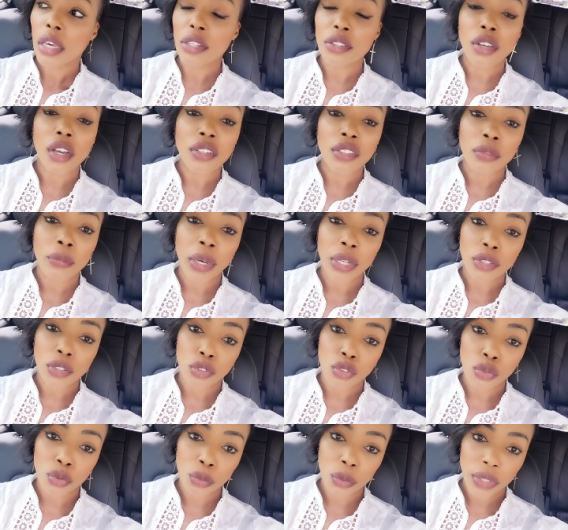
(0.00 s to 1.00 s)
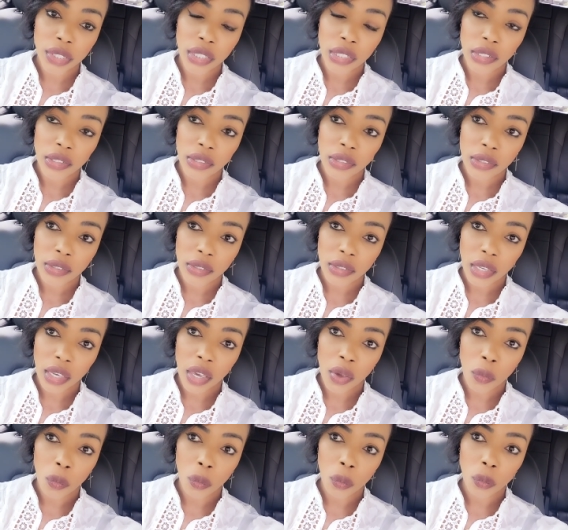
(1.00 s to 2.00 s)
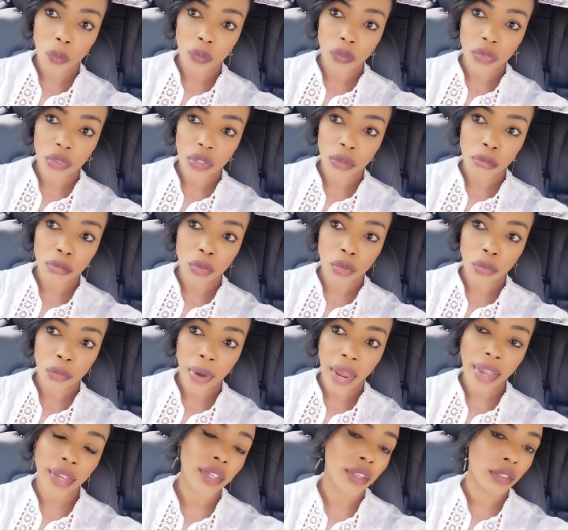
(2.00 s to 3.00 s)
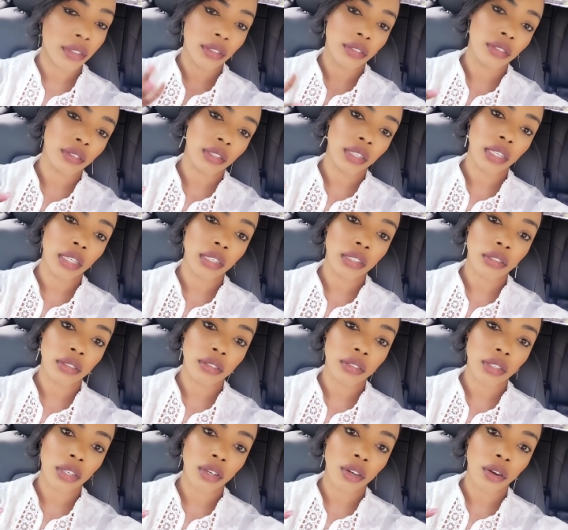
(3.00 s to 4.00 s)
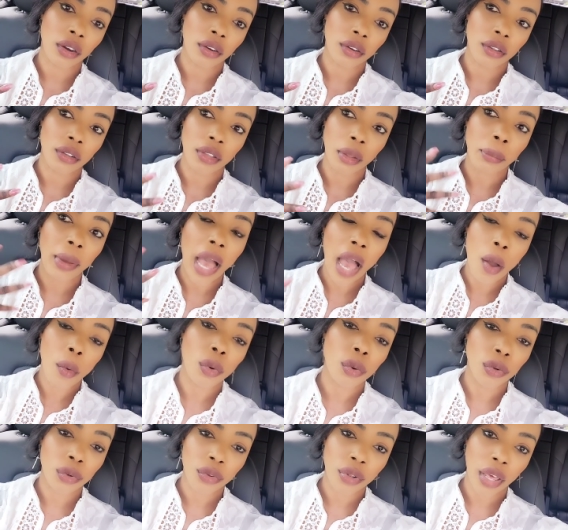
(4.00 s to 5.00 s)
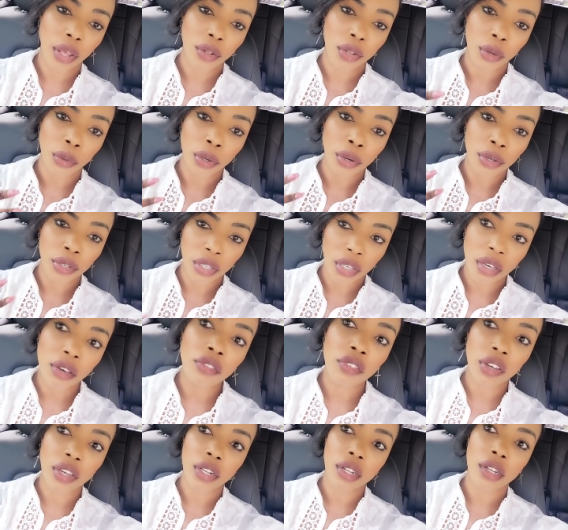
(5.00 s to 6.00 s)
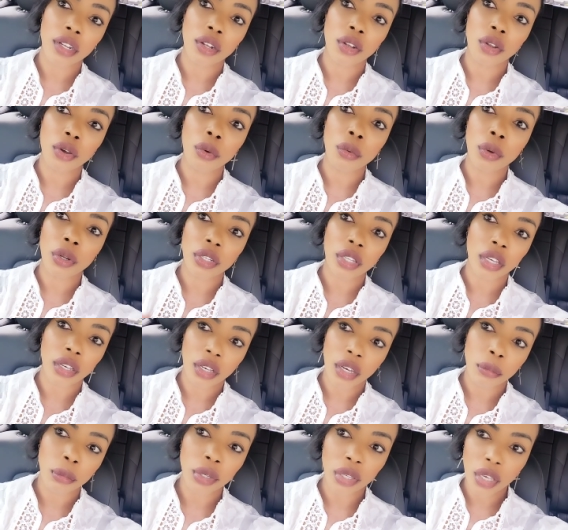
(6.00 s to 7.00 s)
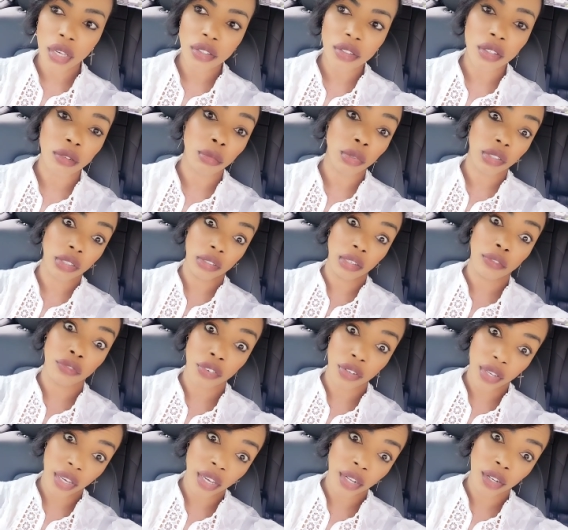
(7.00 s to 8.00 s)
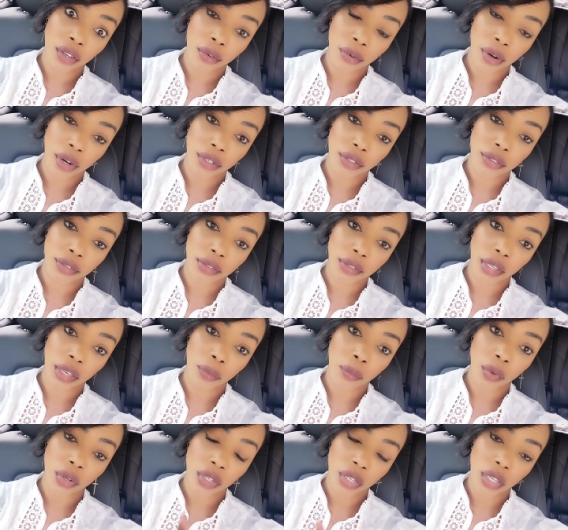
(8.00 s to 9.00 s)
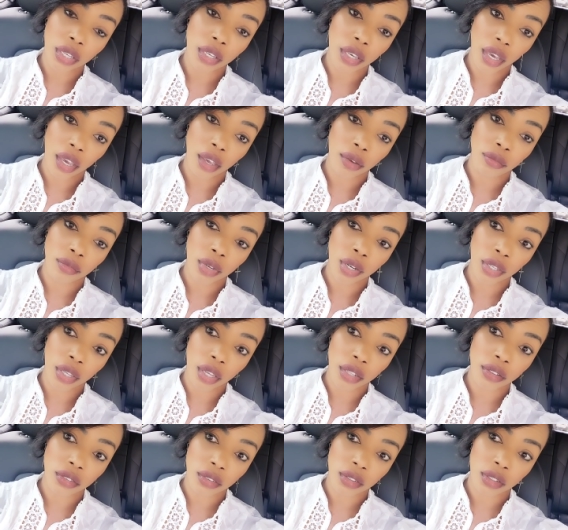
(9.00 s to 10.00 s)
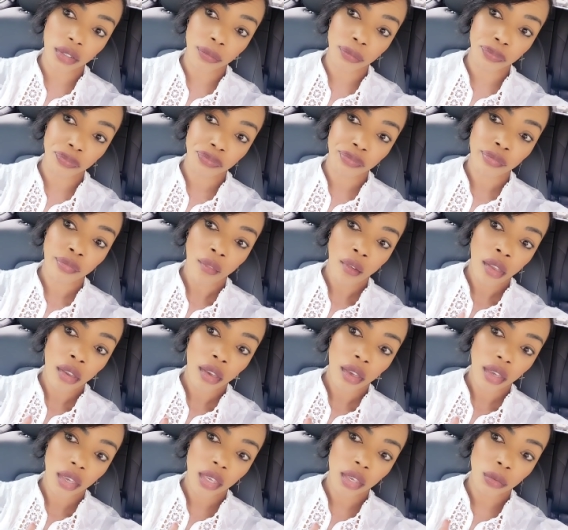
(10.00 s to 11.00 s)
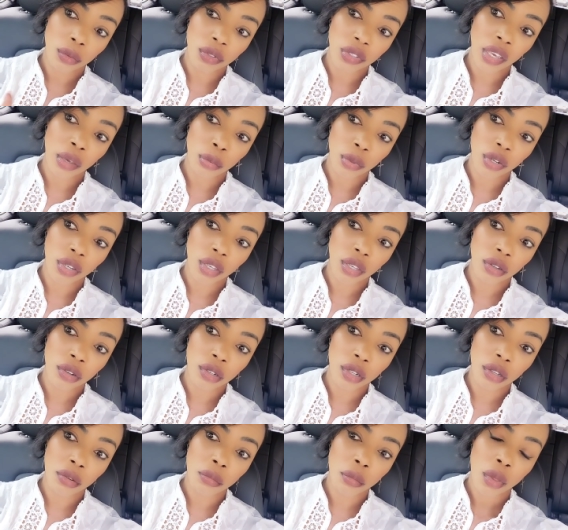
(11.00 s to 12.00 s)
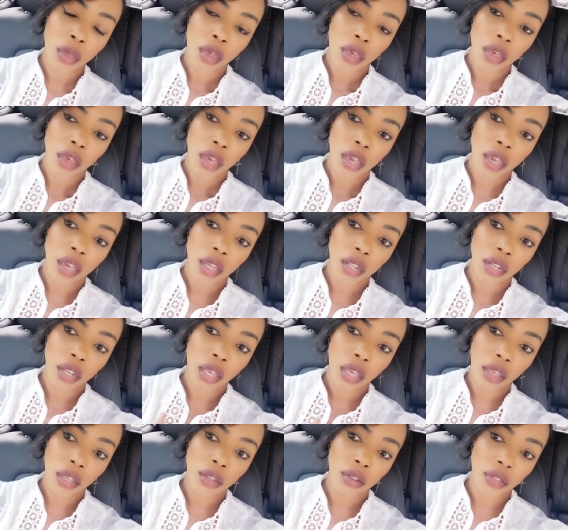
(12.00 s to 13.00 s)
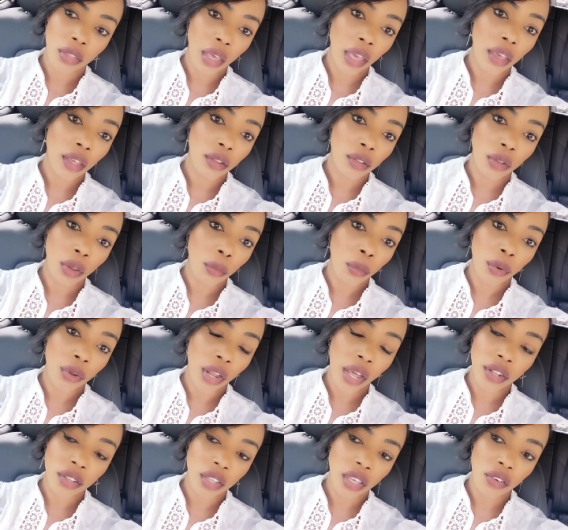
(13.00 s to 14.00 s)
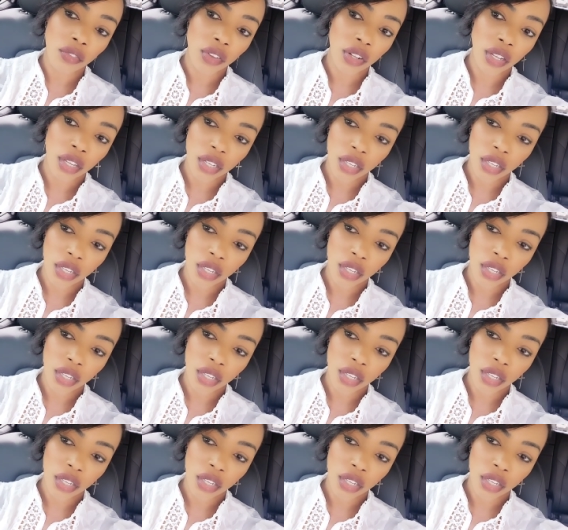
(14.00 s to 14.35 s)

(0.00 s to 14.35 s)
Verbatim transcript: It talks about the two witnesses and the miraculous things they are, the power that they are given. No one can come against them except for the Antichrist. And when he came against them, he was able to kill them and they they they were not given